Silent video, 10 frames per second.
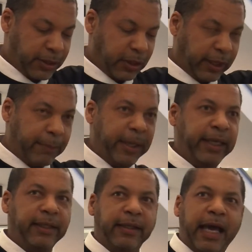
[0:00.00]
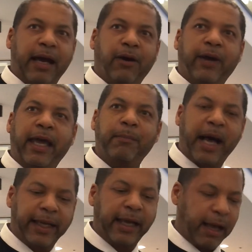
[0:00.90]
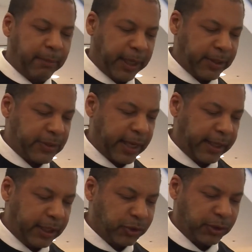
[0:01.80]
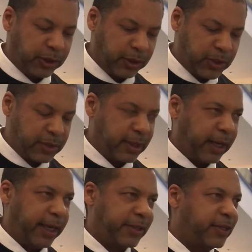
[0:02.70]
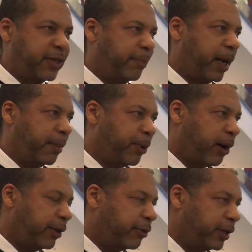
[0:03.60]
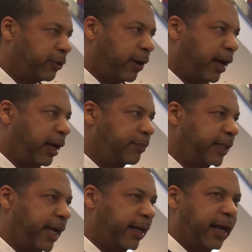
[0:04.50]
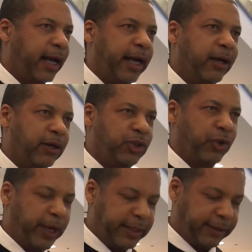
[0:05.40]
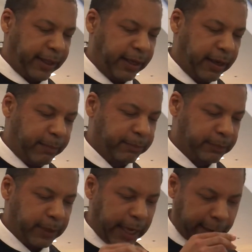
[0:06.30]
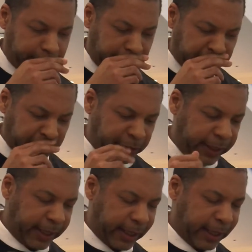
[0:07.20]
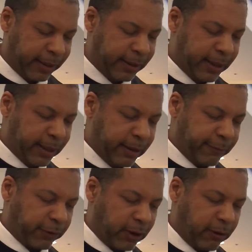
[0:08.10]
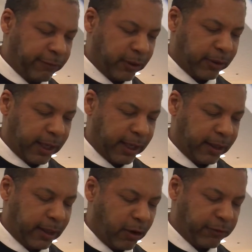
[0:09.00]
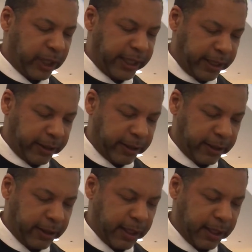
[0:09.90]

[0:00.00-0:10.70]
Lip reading: So let me now end my comments and introduce, as I said, my partner in crime. Dan and I are joined at the hip, have been for over a year.